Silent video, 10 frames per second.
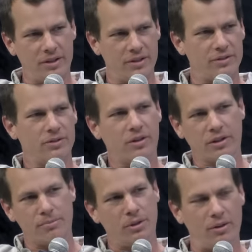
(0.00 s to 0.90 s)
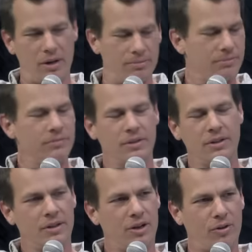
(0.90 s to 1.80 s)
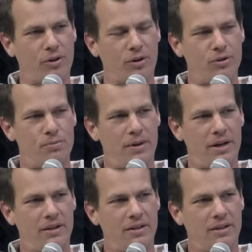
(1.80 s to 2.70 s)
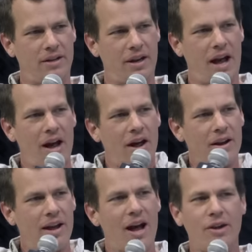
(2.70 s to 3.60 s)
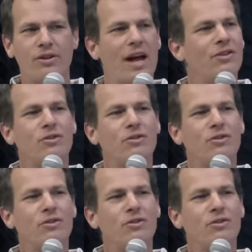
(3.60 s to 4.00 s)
things are going to blow up on the launch pad? How, how, did, how